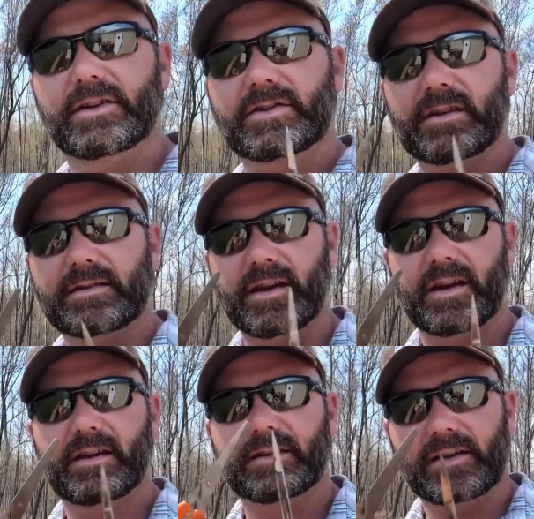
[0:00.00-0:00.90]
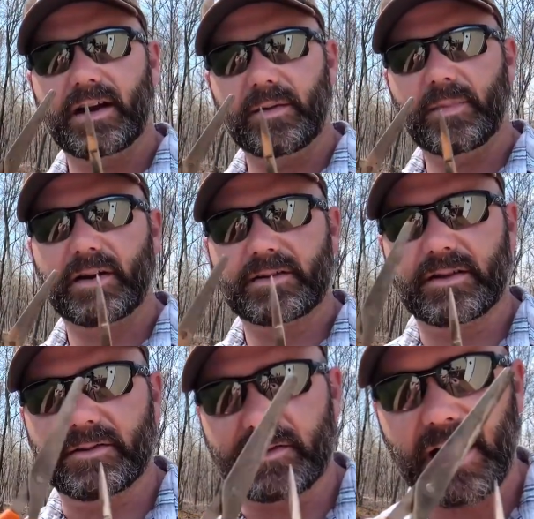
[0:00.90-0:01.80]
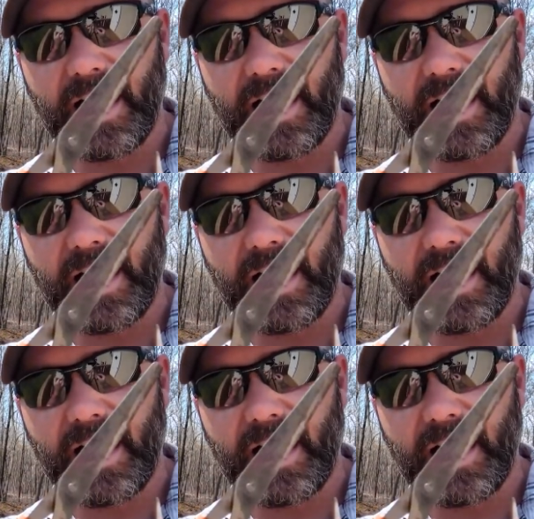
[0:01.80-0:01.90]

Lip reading: You just need a tiny pair of scissors.